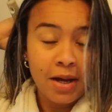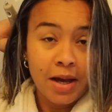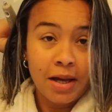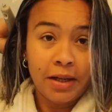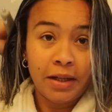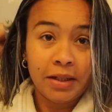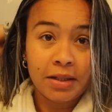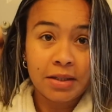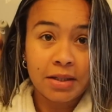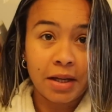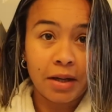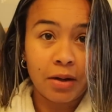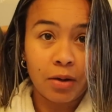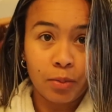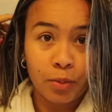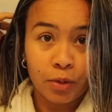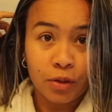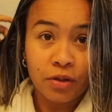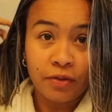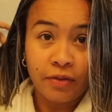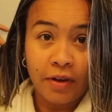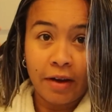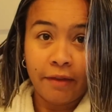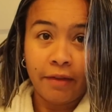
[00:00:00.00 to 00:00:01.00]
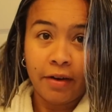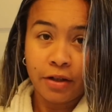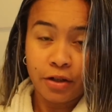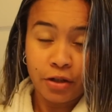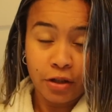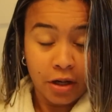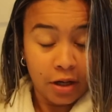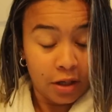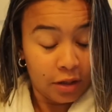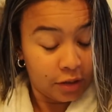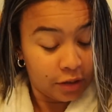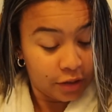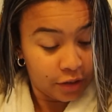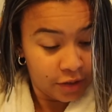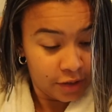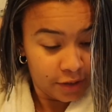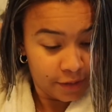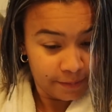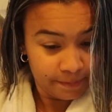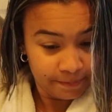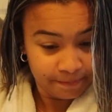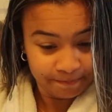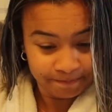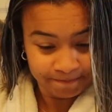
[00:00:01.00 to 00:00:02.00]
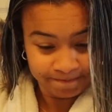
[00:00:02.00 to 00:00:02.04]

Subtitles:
And it's like almost $500,